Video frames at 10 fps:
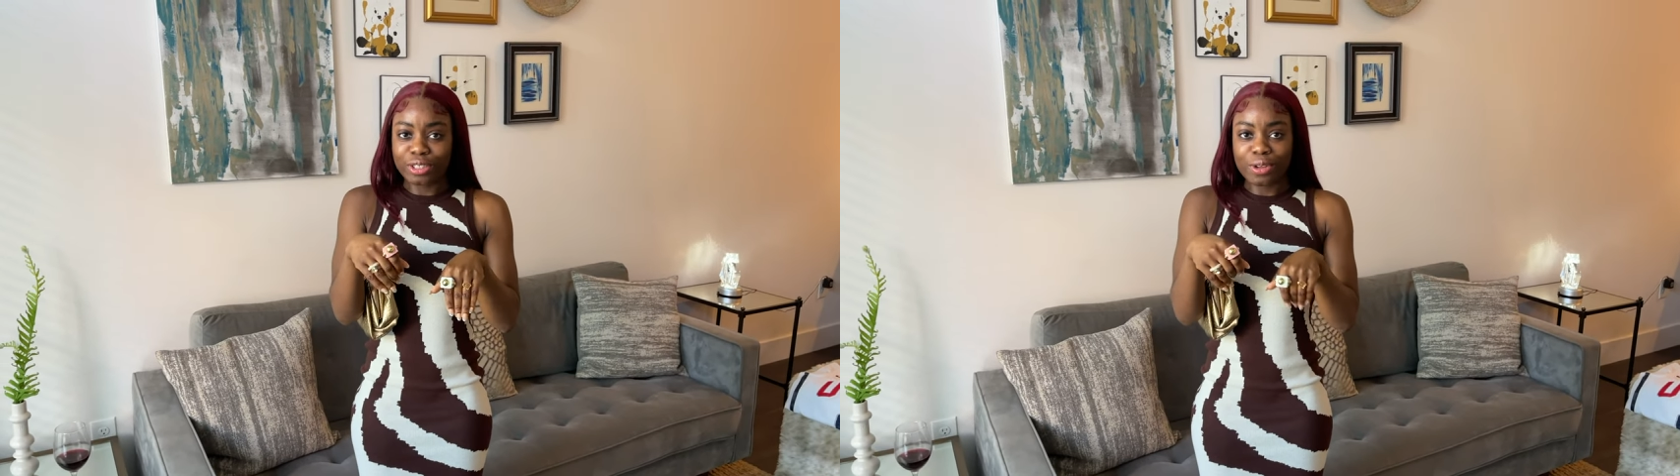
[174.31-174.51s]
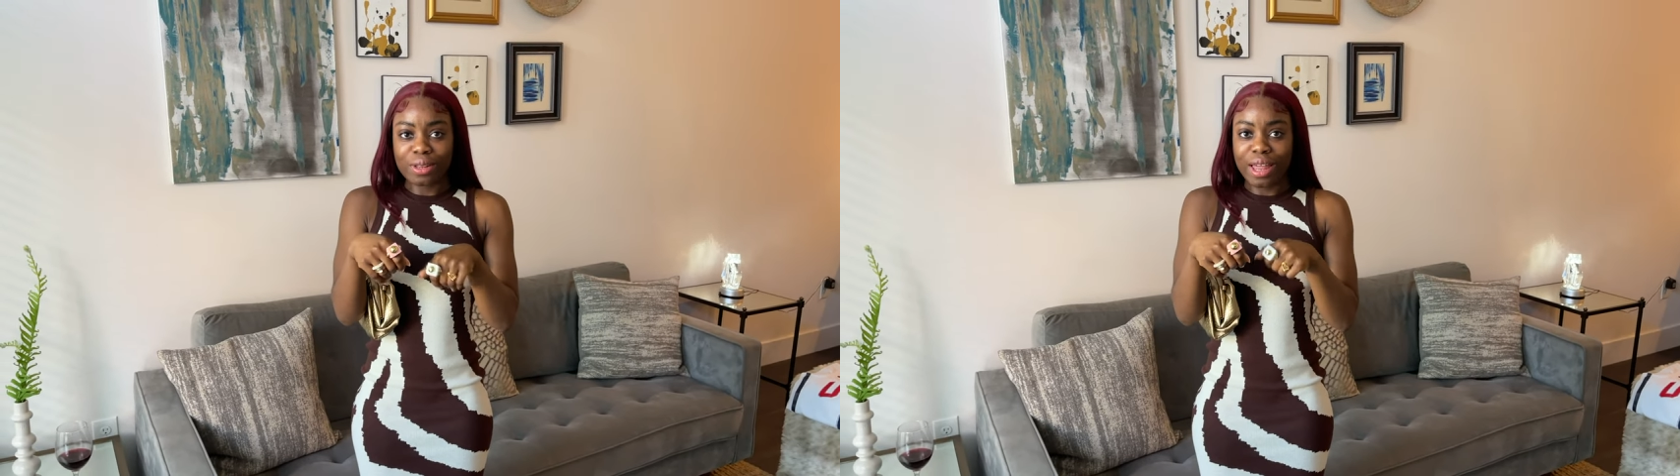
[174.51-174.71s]

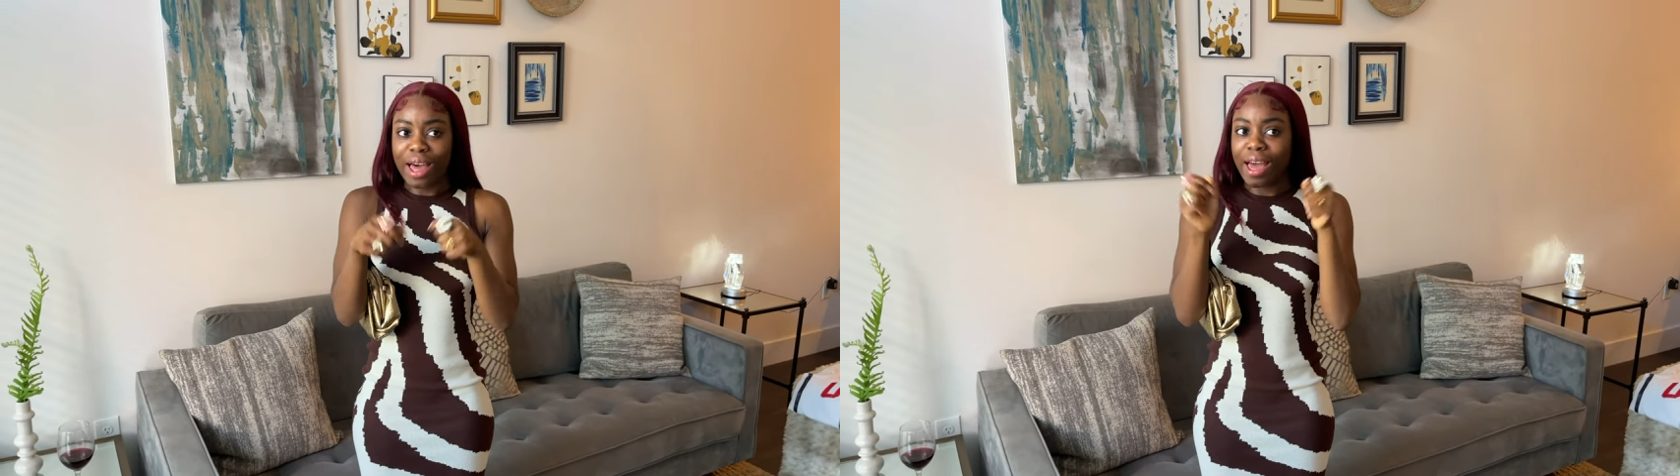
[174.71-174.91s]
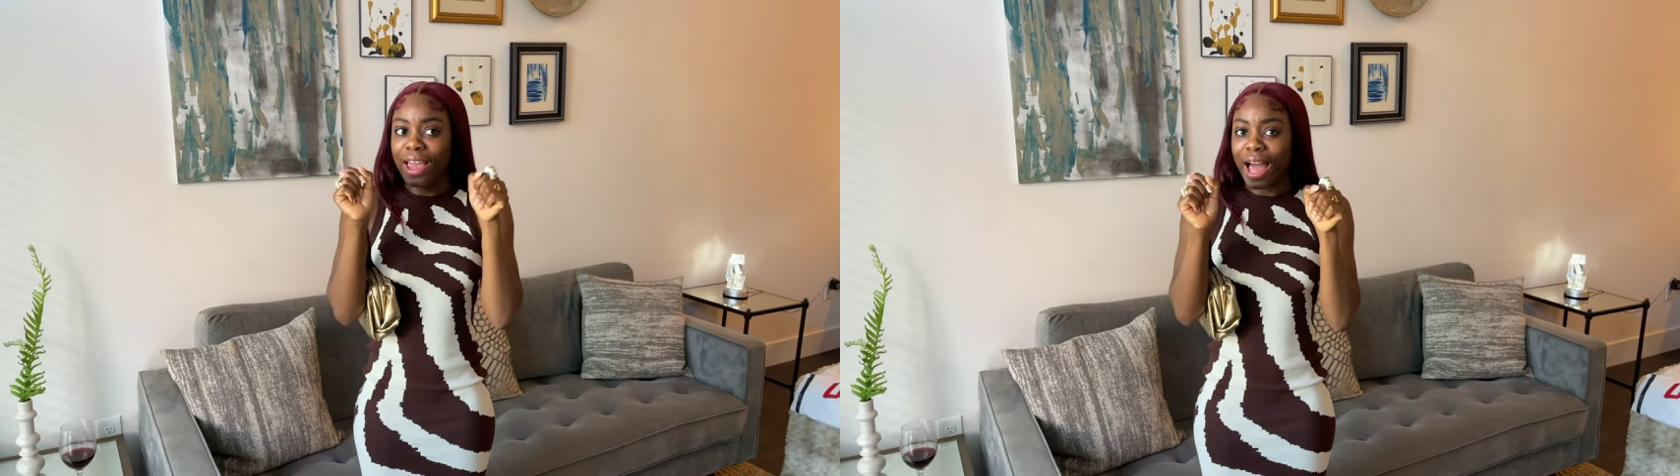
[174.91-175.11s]
So
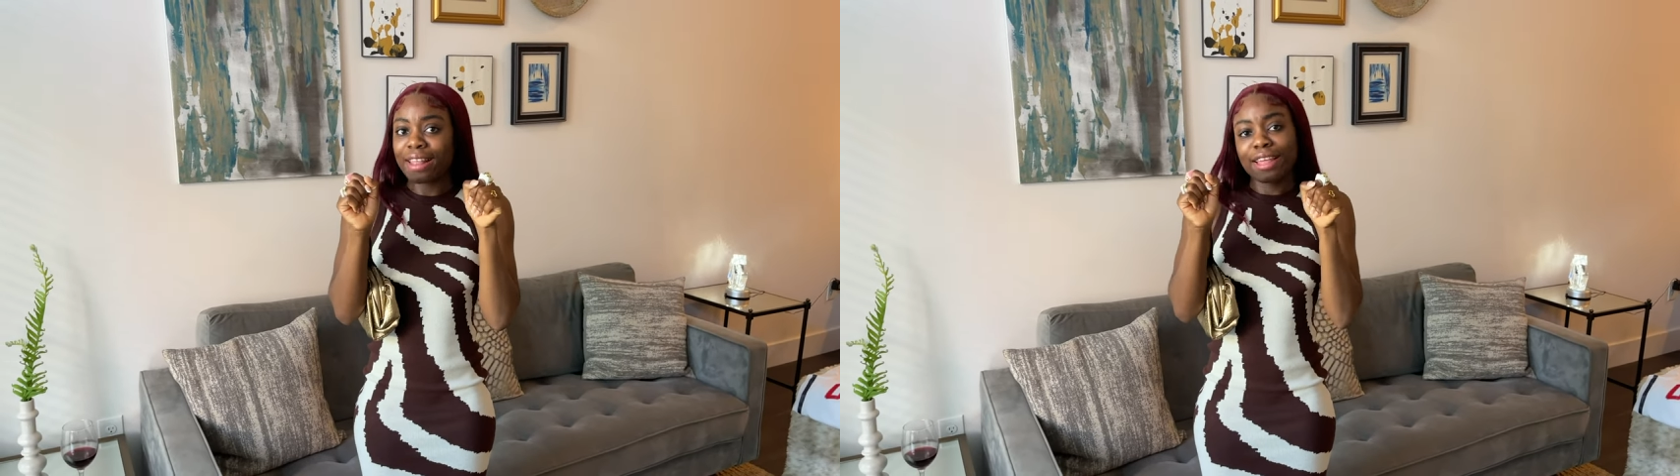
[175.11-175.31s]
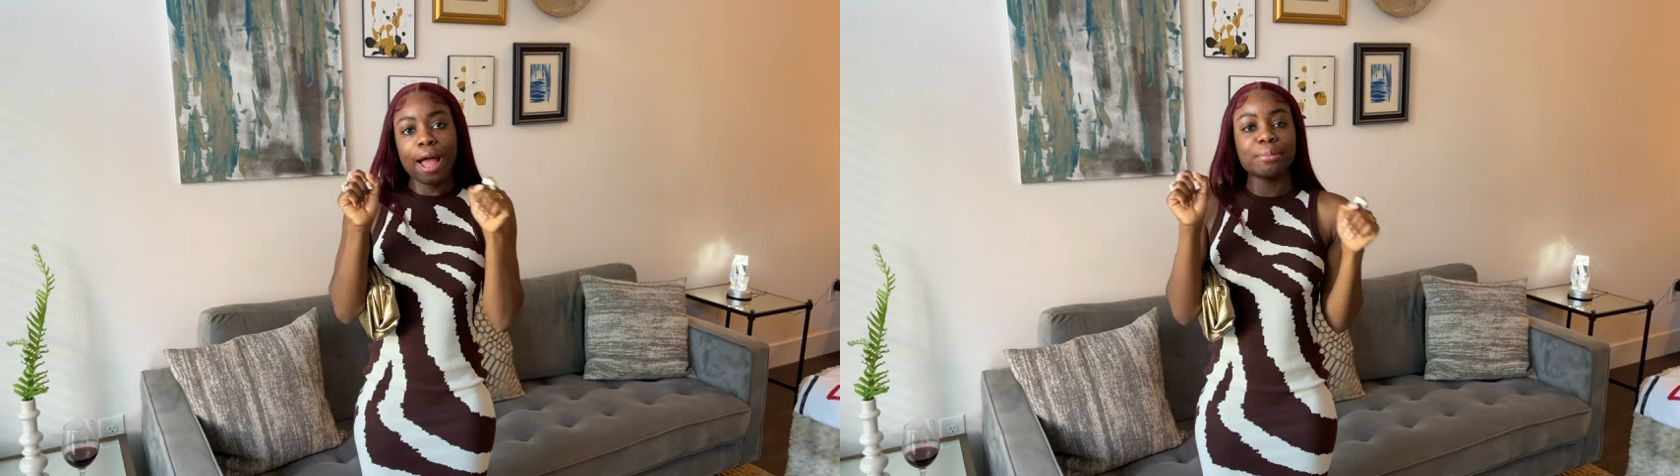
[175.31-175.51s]
like, I
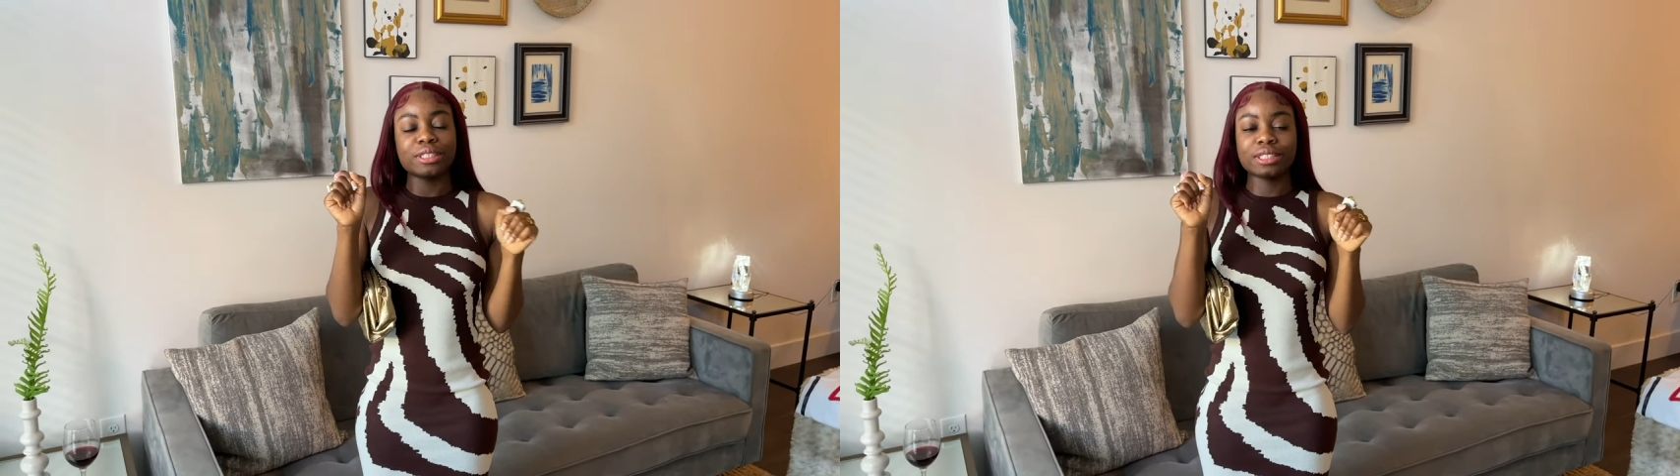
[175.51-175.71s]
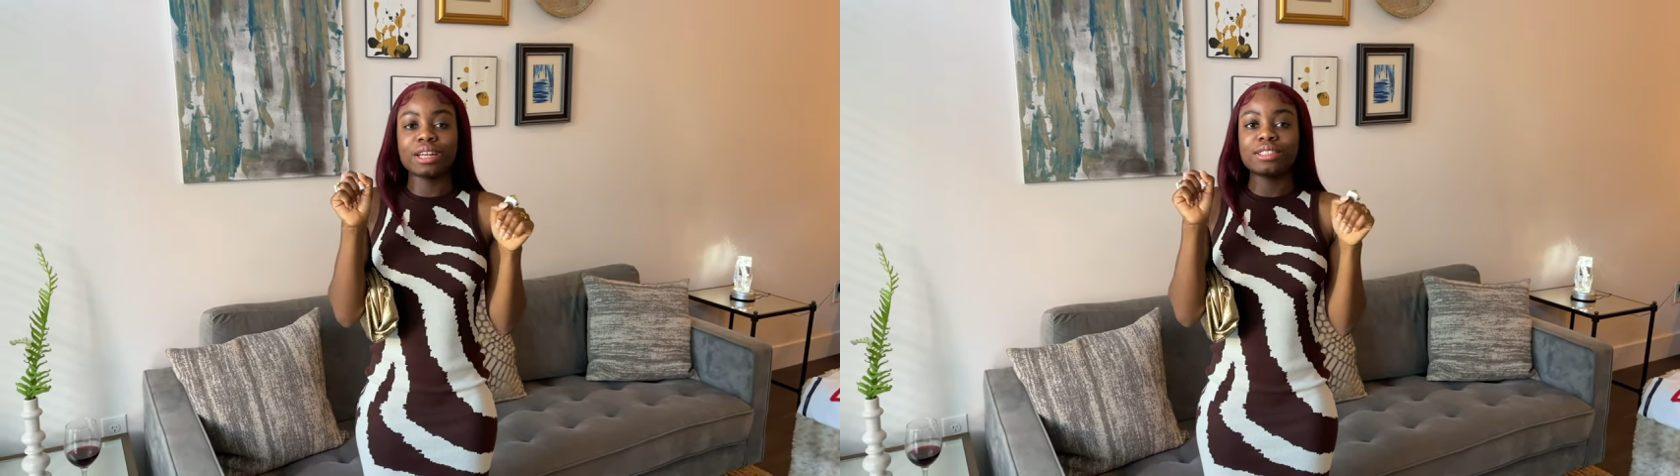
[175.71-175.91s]
think I'm
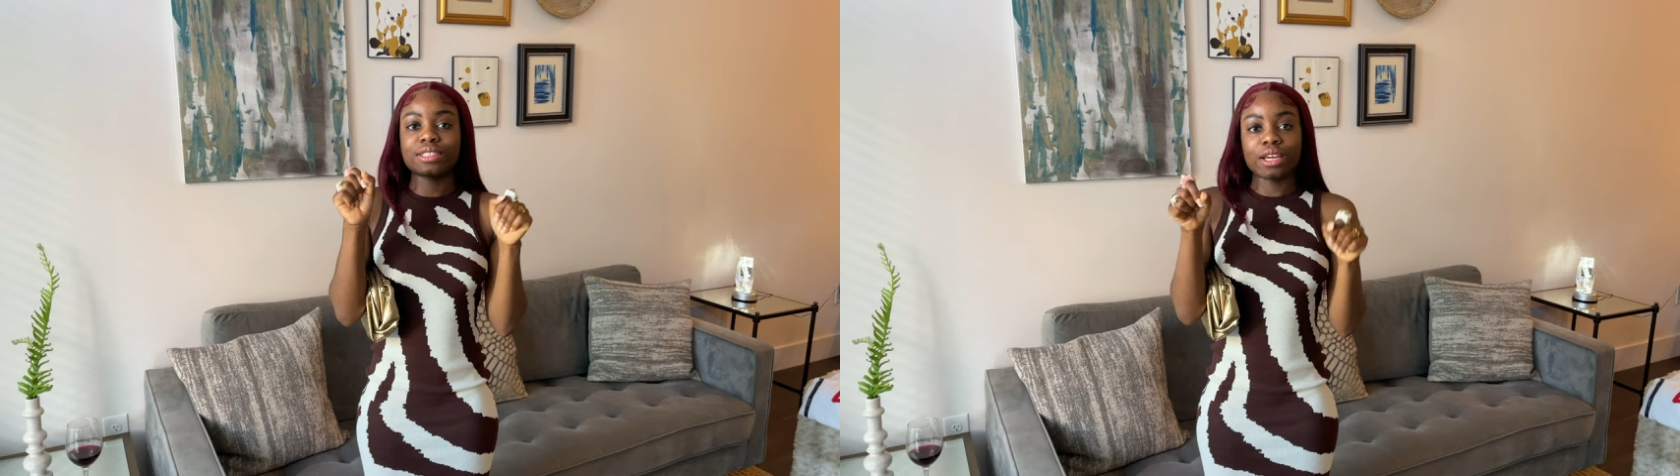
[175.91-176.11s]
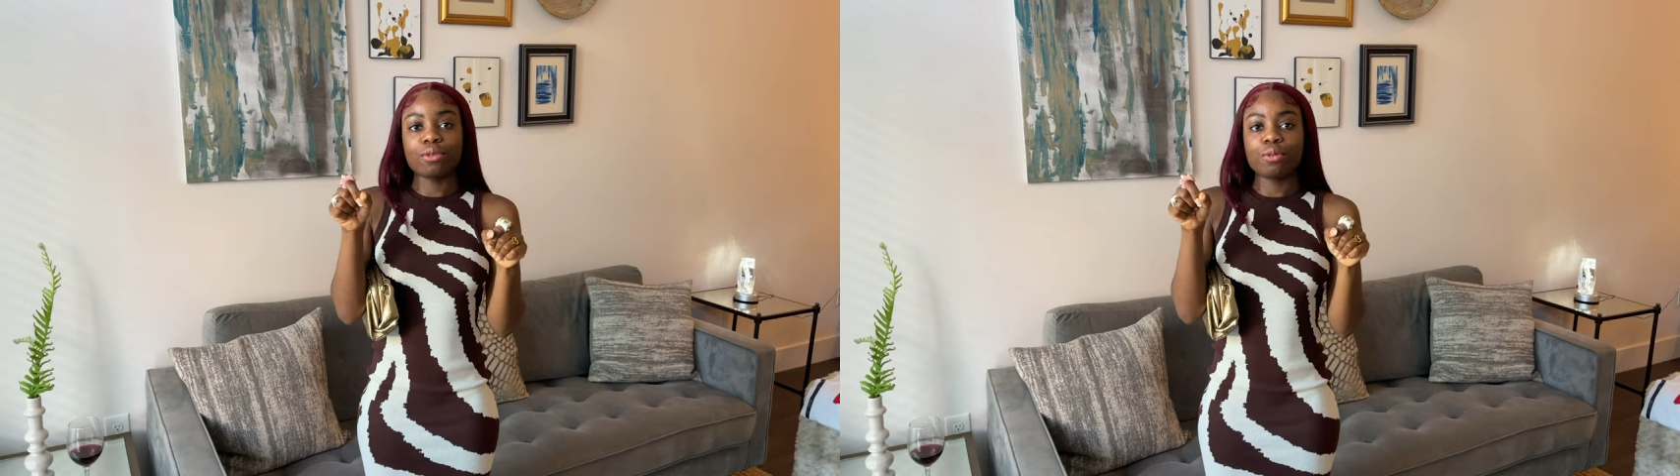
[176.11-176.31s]
just gonna stick